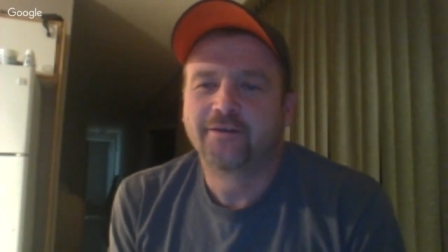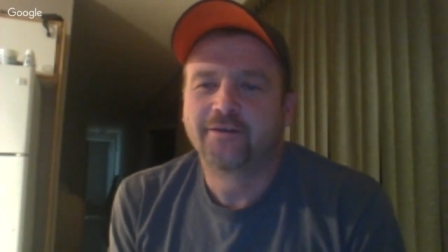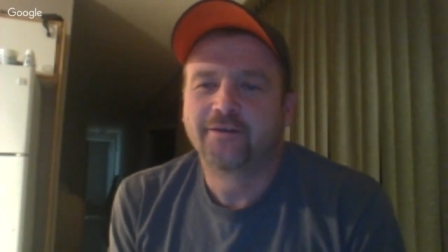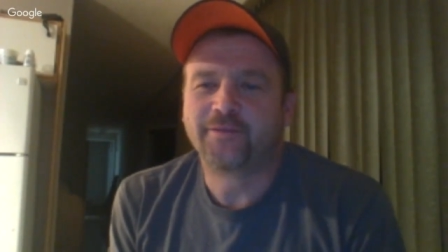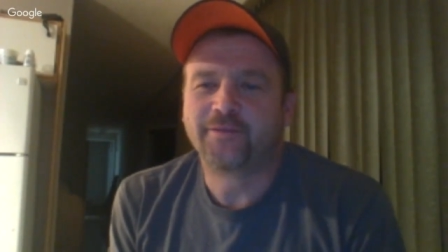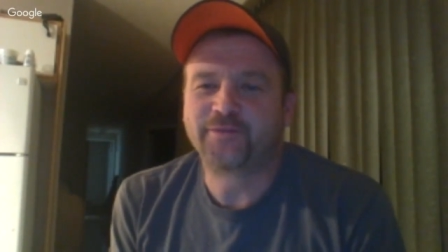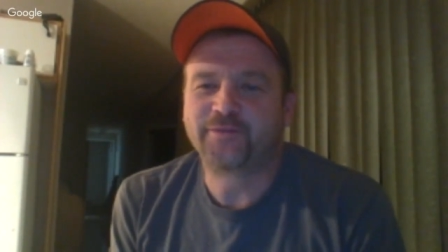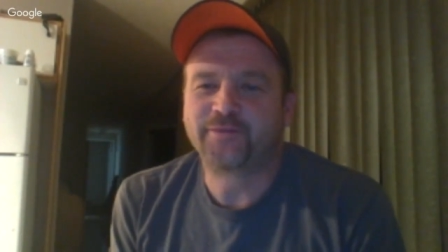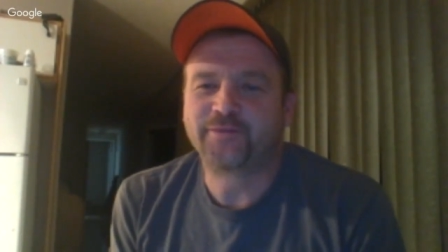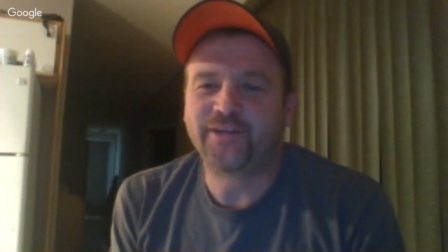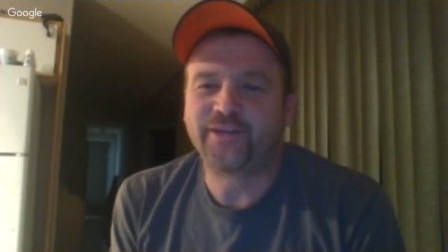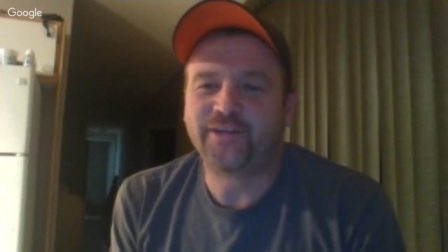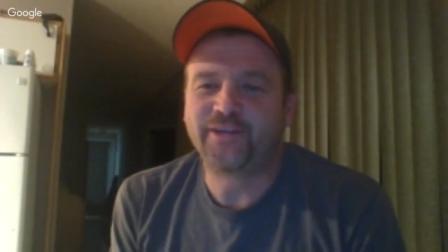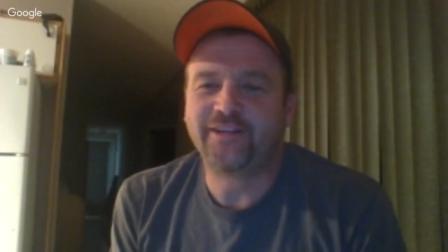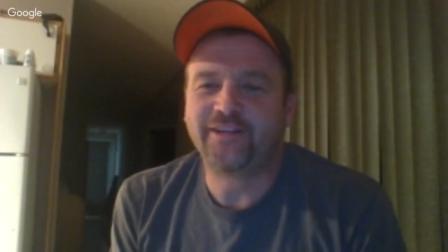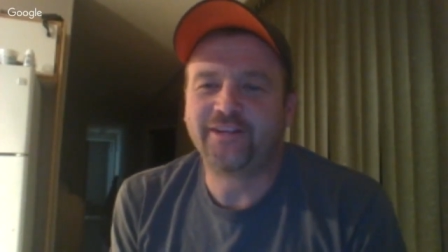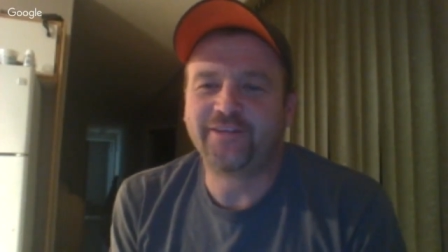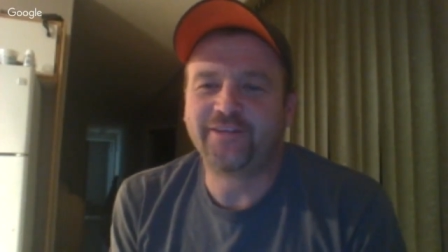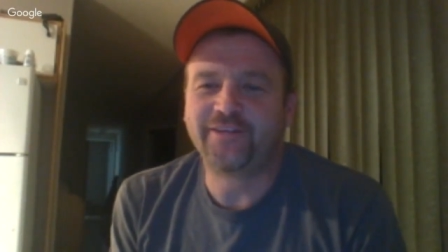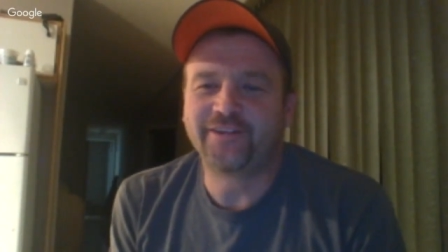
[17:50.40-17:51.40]
They must be
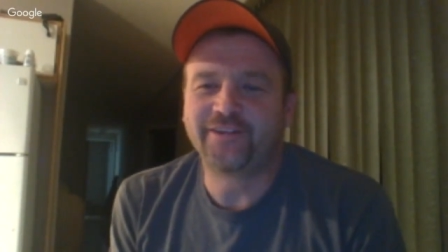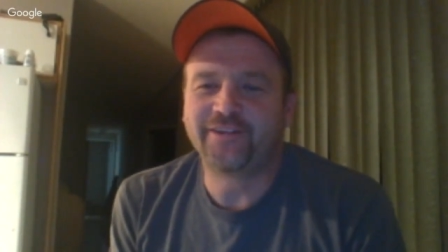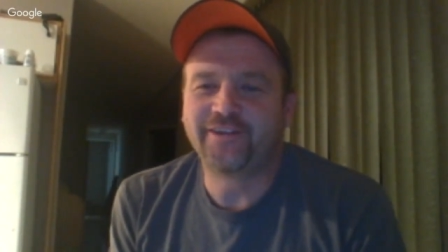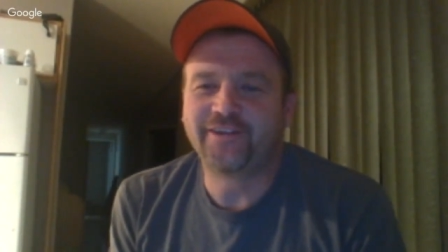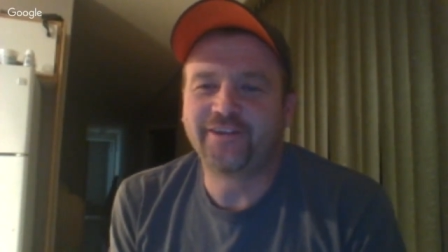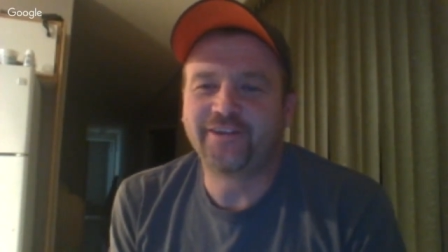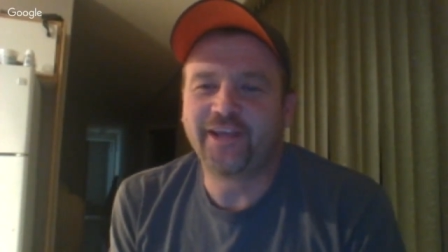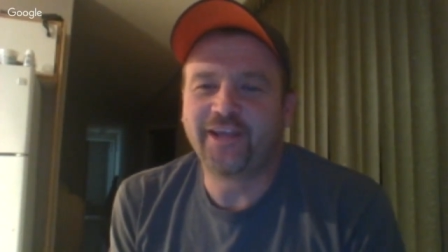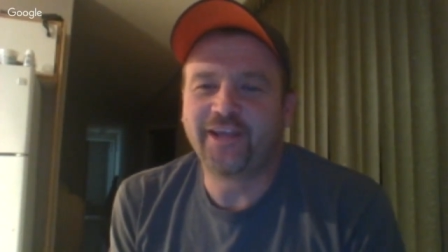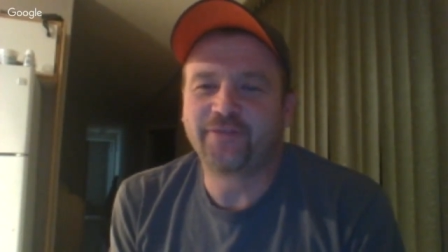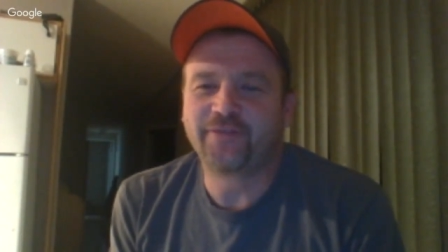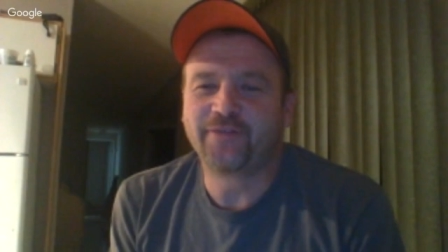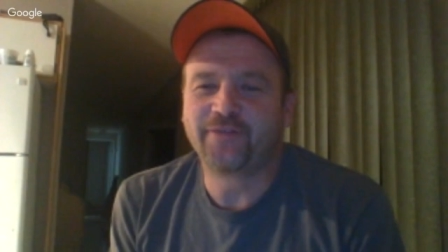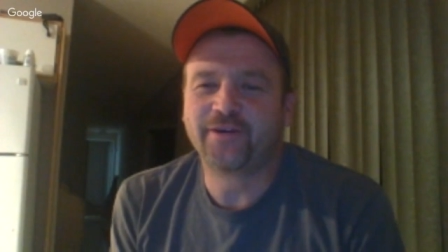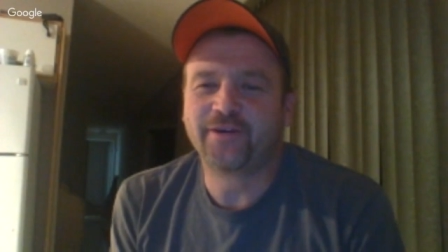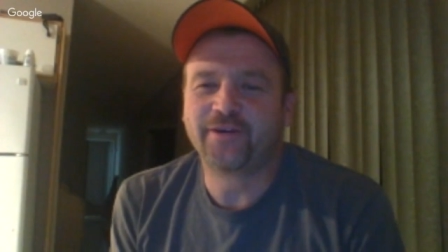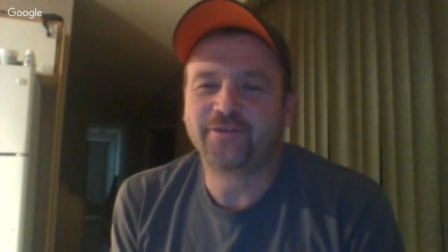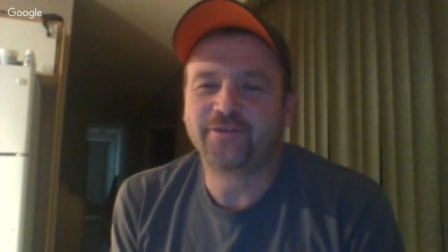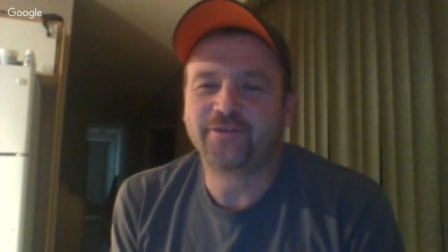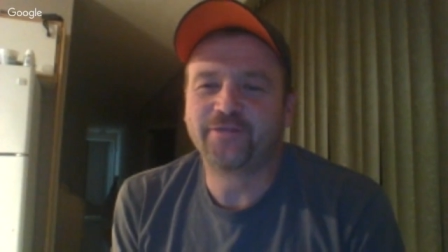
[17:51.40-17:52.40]
leaving the D8
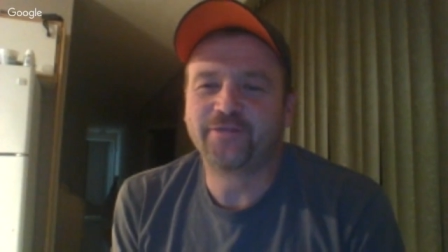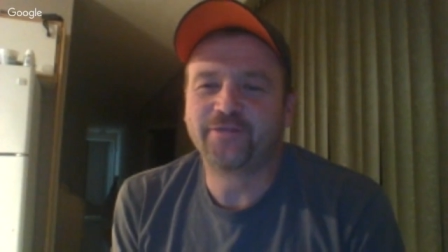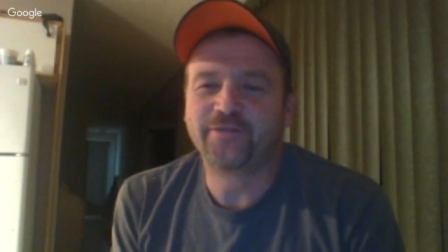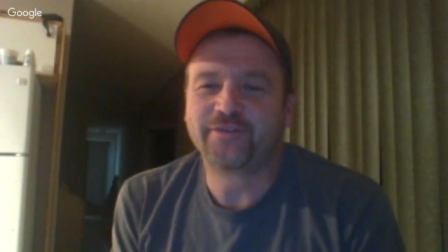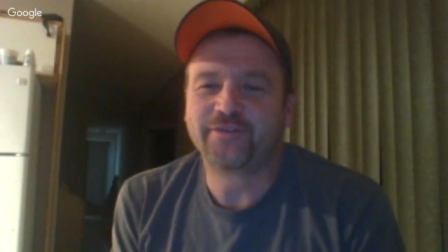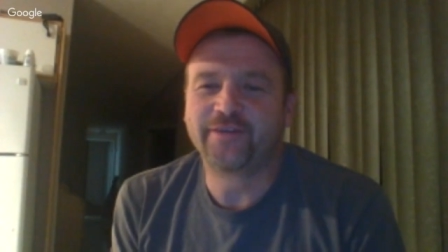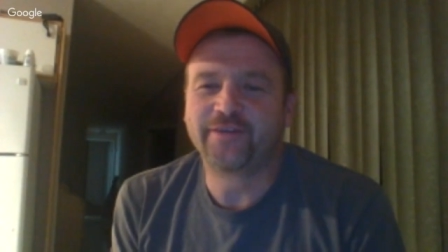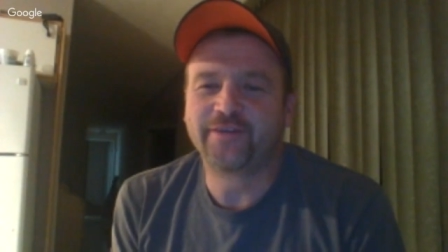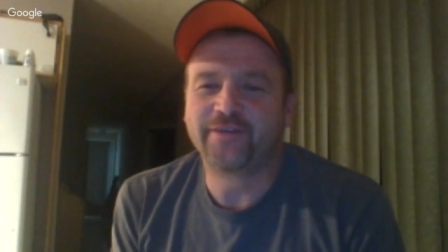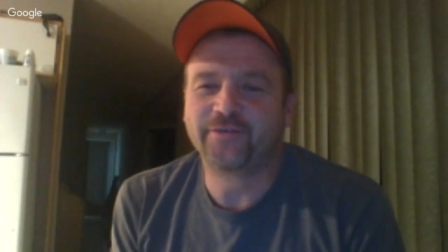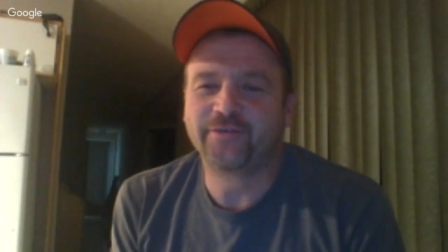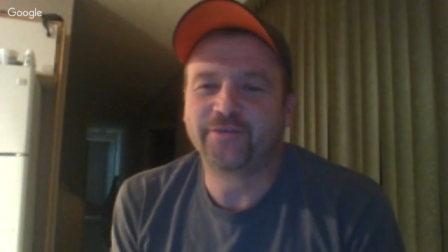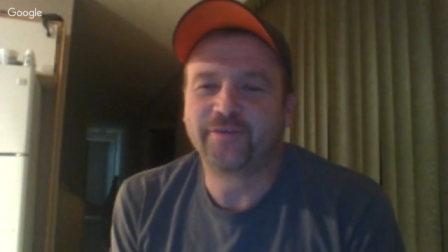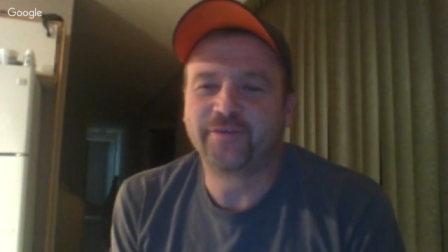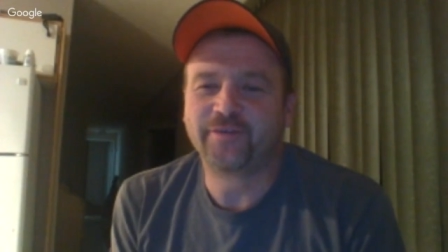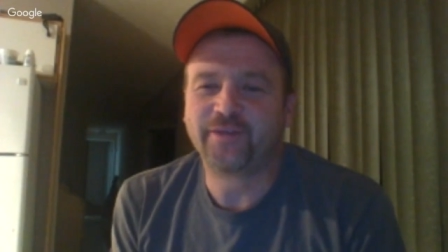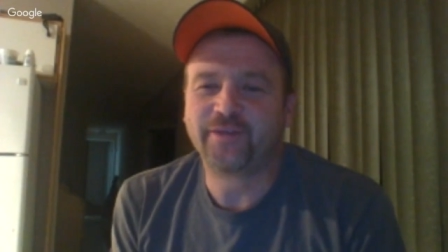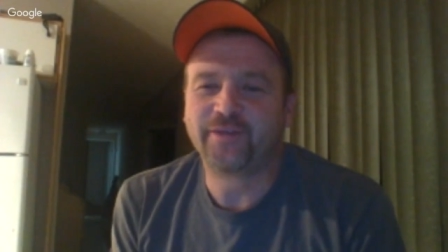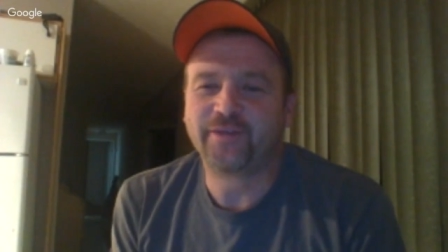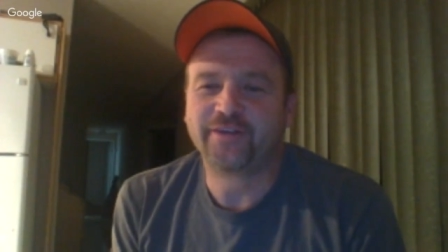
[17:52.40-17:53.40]
run 24/7 with it
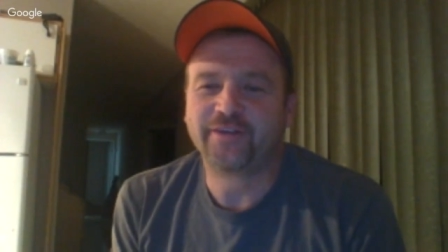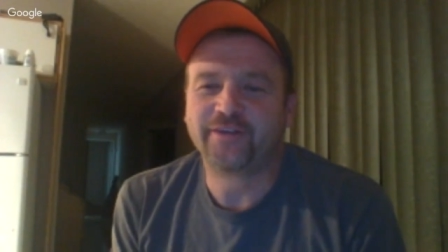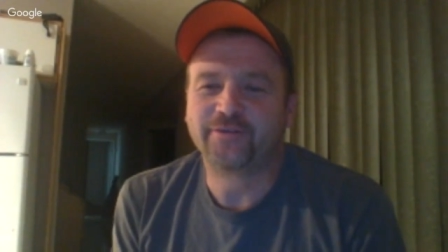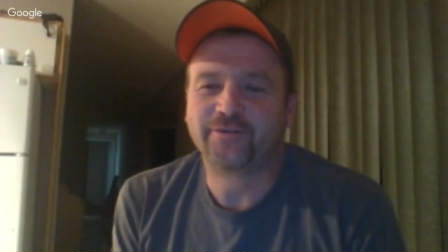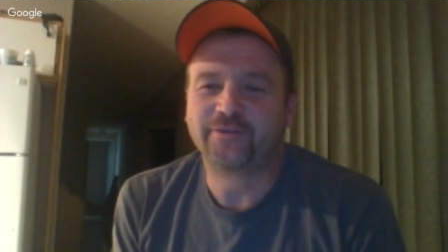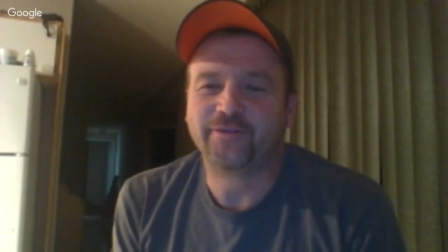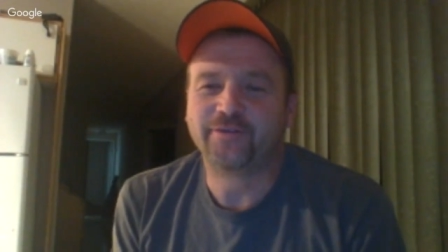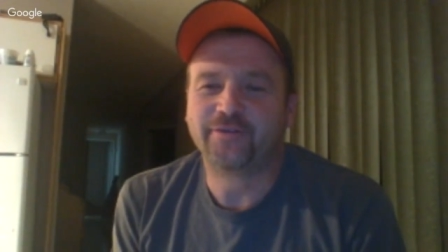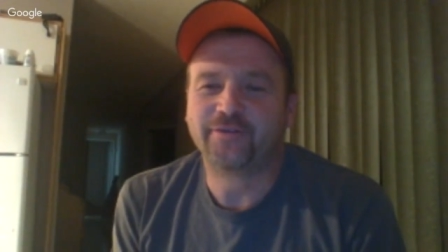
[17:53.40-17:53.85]
being this cold.